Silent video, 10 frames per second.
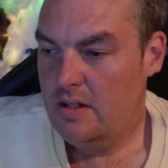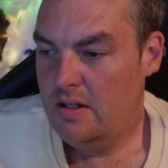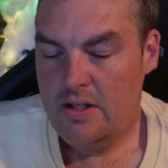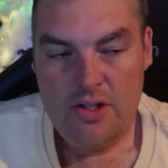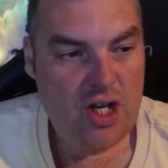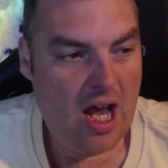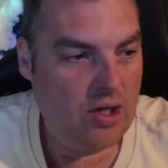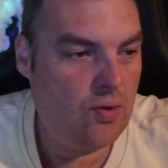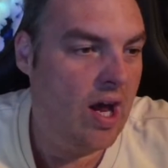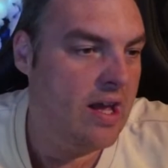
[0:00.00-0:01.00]
Jack
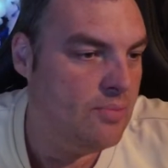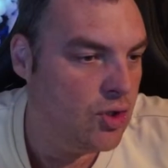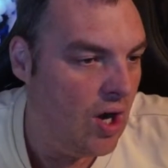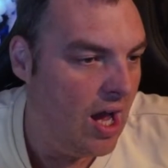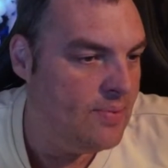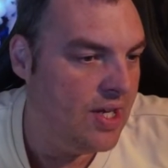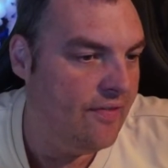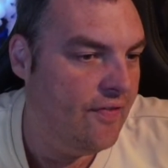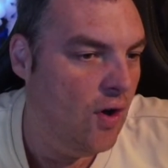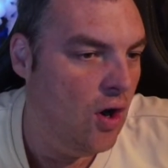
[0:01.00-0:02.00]
Graham drives it
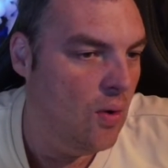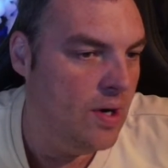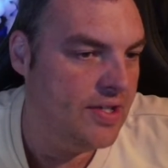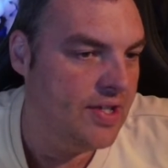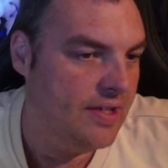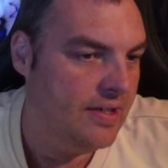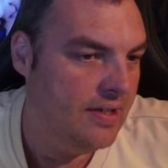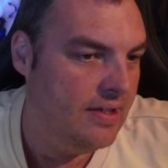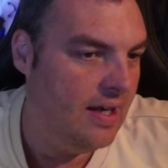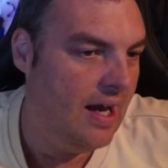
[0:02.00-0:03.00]
forward.
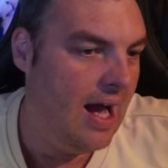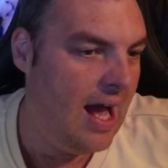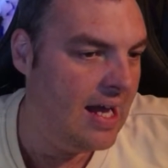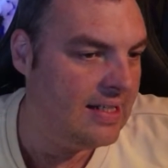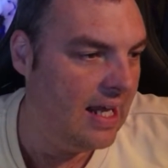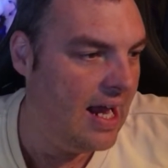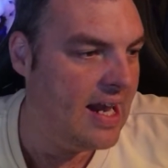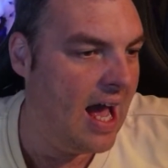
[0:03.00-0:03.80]
Adelaide have